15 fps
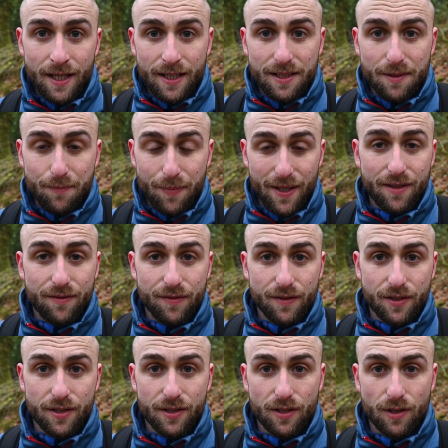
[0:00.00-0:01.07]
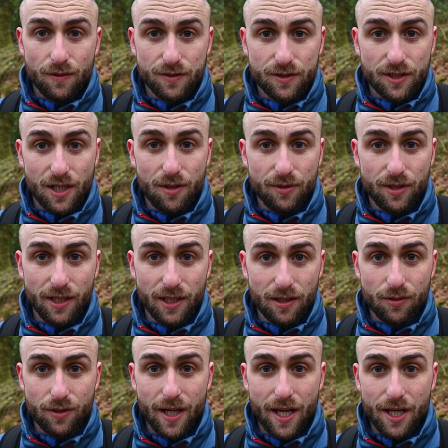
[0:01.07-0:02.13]
the benefit of scouting a
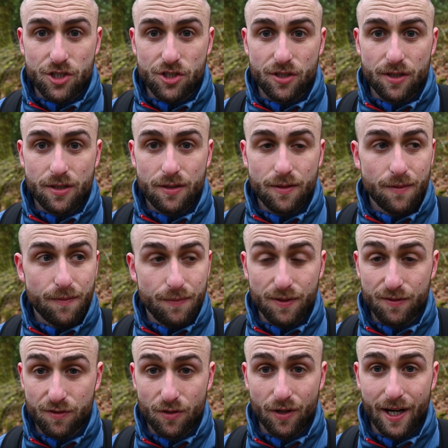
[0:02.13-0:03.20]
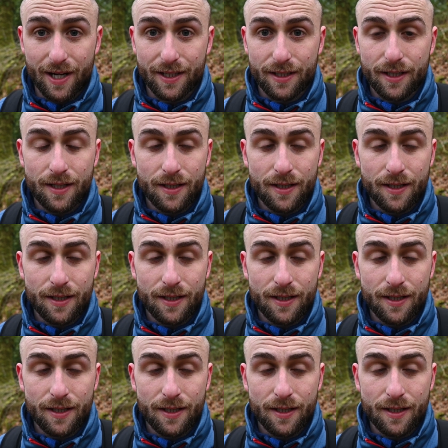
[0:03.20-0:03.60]
location beforehand.